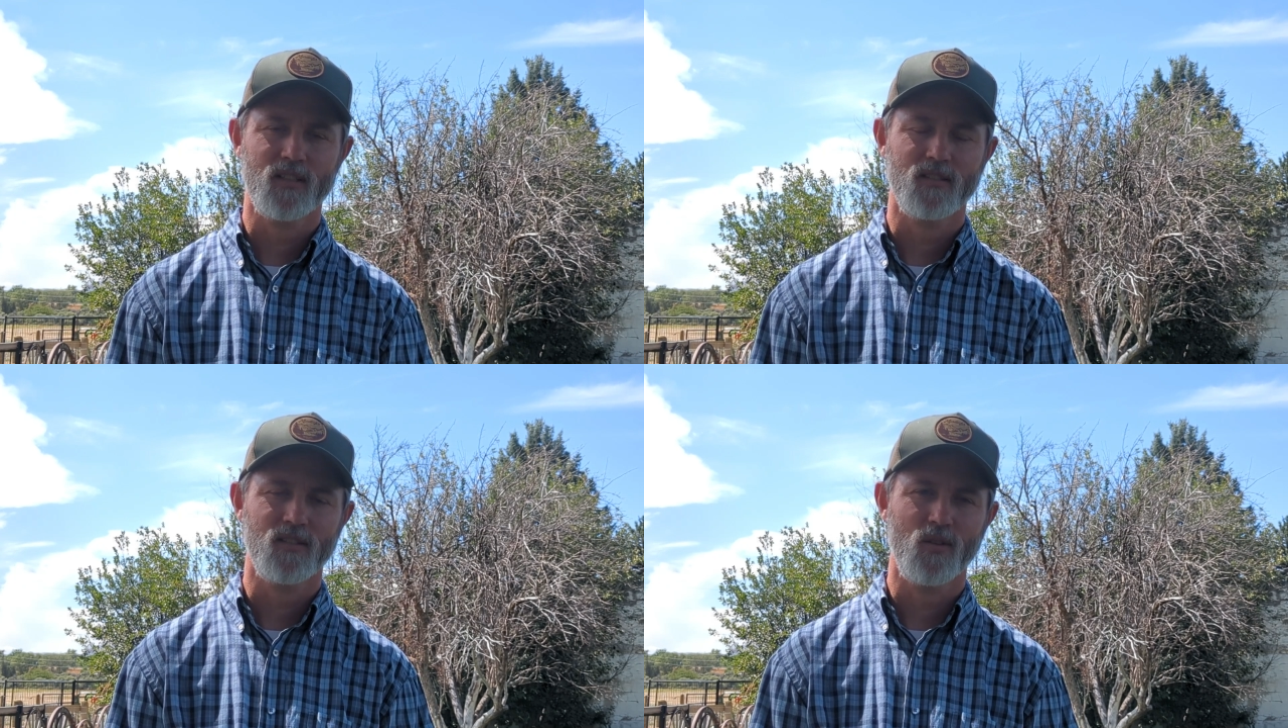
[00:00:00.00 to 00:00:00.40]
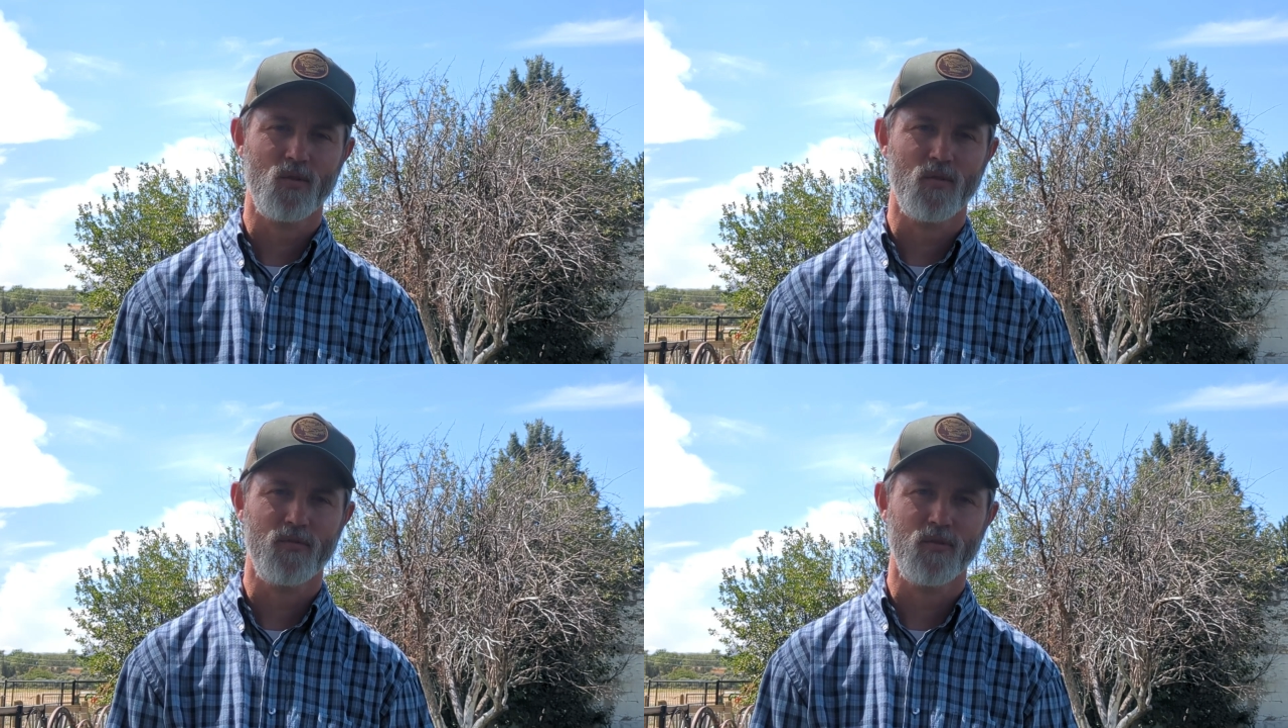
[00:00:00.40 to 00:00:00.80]
local
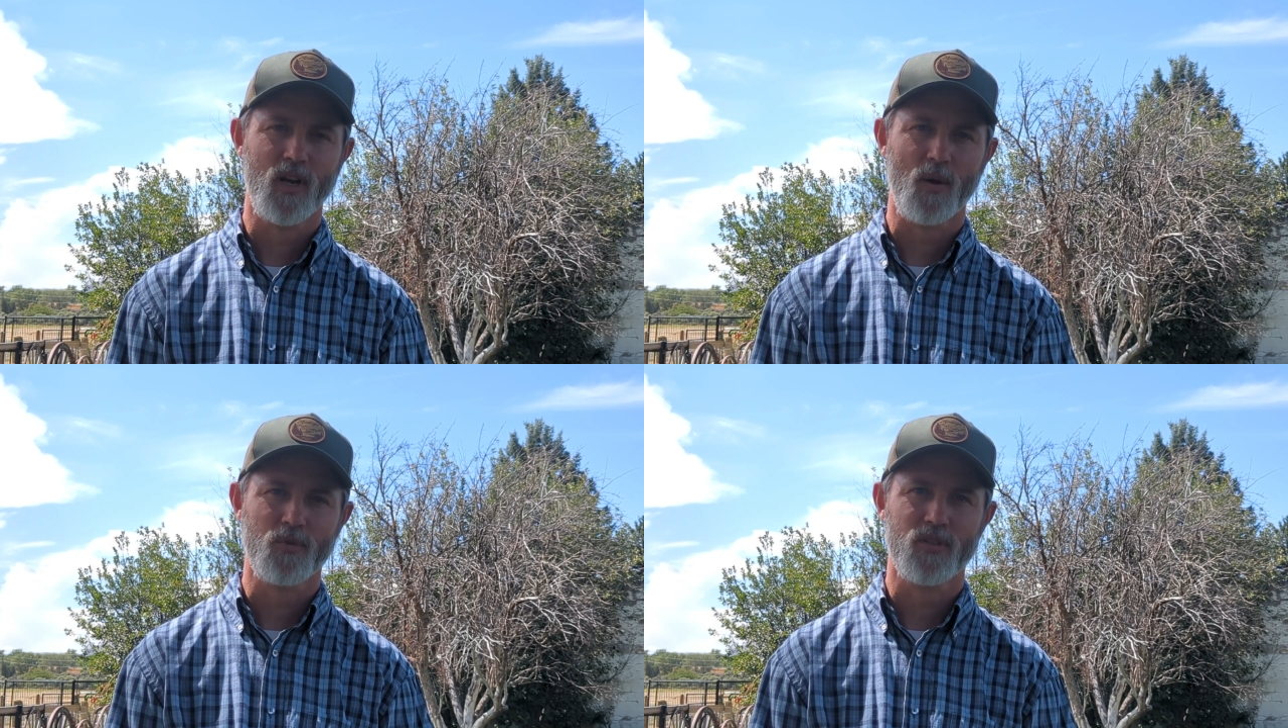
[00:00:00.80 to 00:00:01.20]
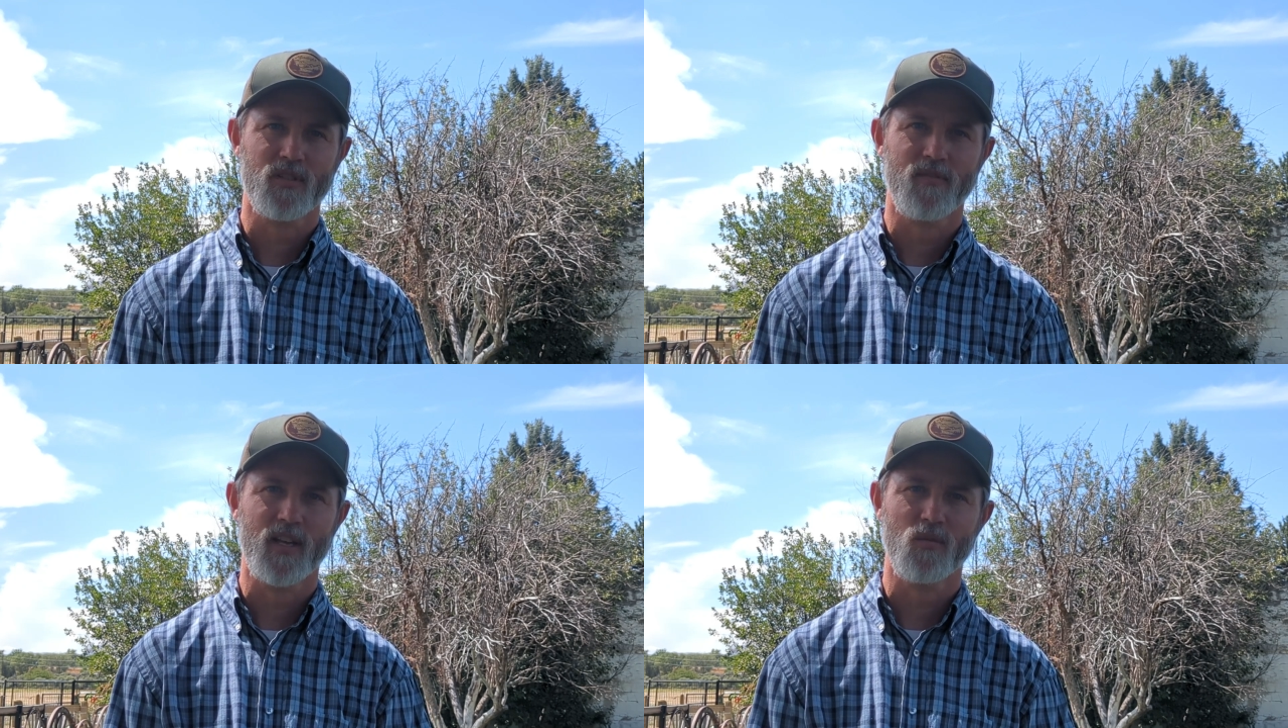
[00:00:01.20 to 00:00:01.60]
food options
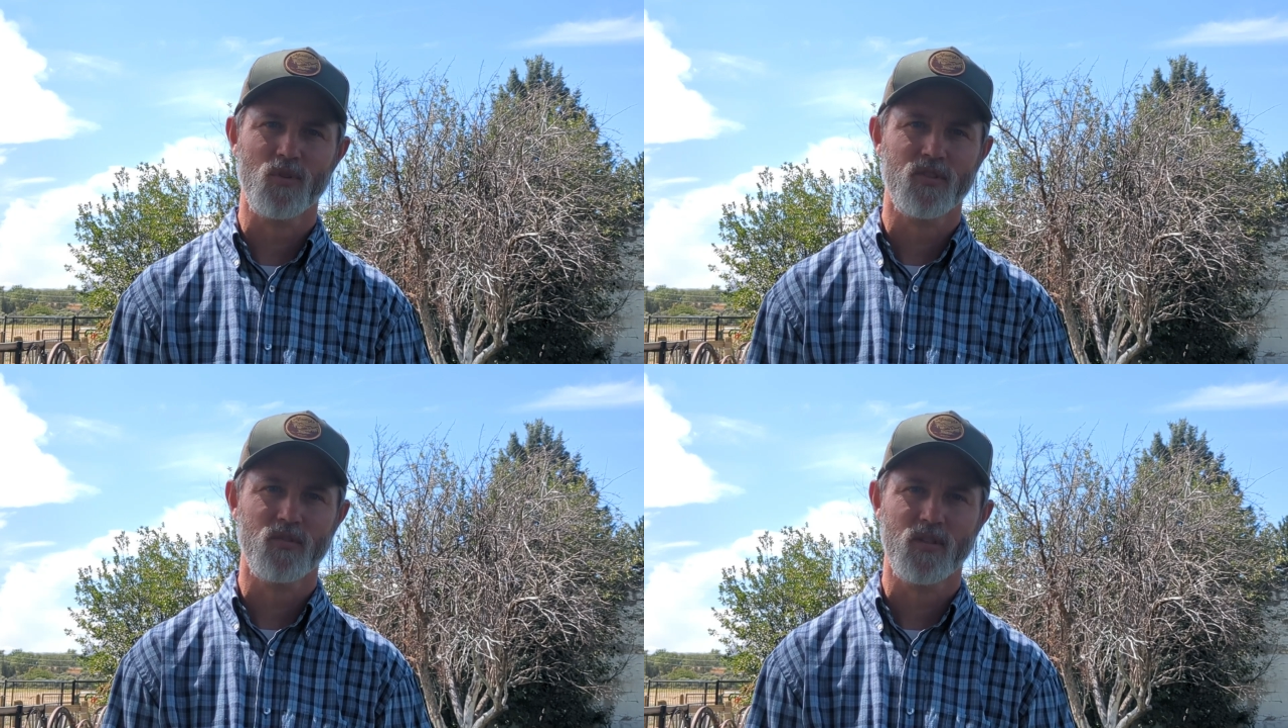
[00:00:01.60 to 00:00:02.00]
available to them.